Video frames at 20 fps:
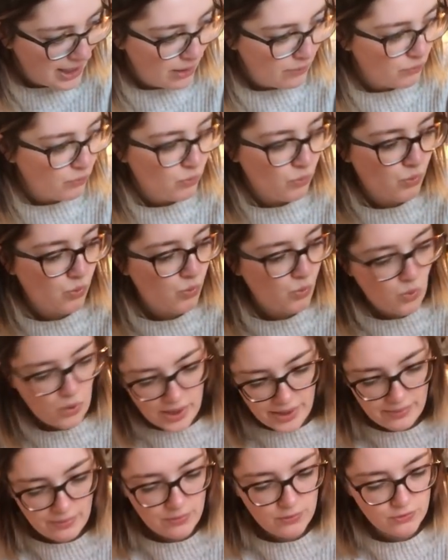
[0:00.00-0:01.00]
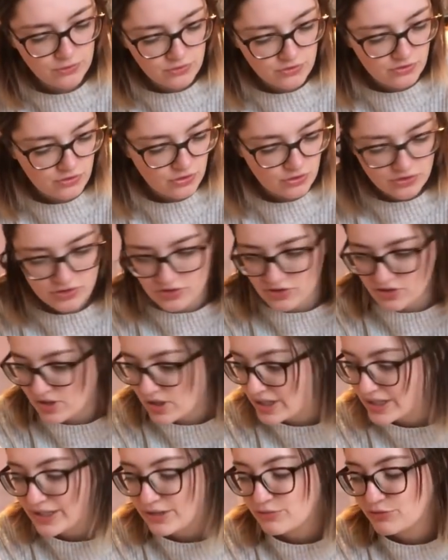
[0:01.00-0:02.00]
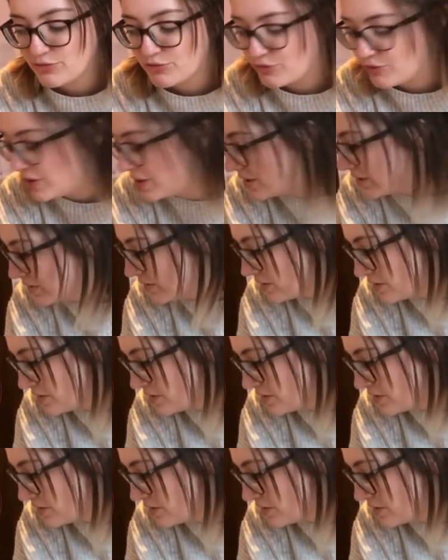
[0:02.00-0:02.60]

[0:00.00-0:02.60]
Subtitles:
to have way more socks than I can fit in